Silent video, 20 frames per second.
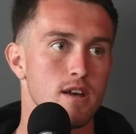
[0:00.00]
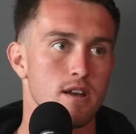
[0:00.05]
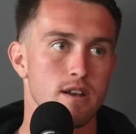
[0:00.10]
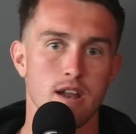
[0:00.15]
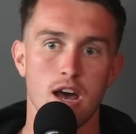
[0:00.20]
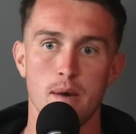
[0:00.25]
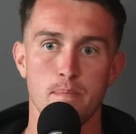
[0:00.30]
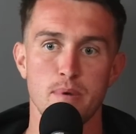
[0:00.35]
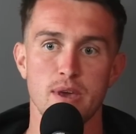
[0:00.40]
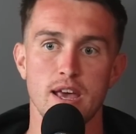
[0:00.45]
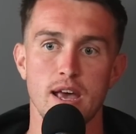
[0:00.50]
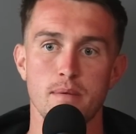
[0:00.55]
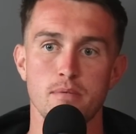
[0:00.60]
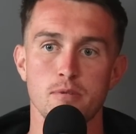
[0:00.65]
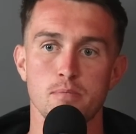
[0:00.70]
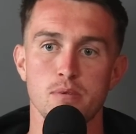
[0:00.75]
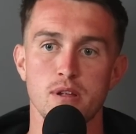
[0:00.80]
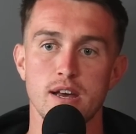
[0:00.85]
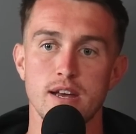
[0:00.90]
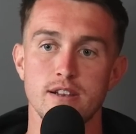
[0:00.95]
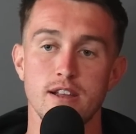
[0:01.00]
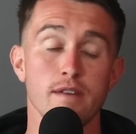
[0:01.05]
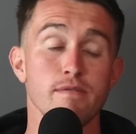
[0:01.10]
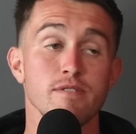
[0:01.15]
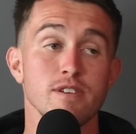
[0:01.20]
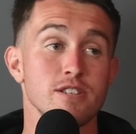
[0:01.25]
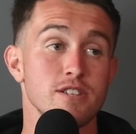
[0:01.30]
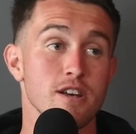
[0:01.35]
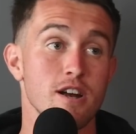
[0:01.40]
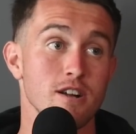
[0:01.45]
not being able to play
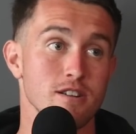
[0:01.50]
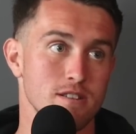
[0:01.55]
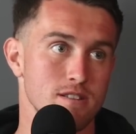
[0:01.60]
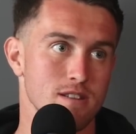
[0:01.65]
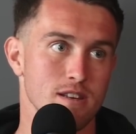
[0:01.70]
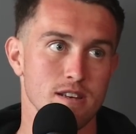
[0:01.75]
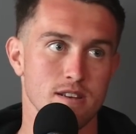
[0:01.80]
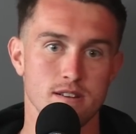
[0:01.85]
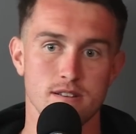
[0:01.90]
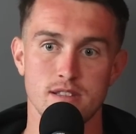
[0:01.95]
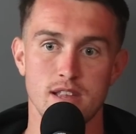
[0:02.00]
definitely sucked. Like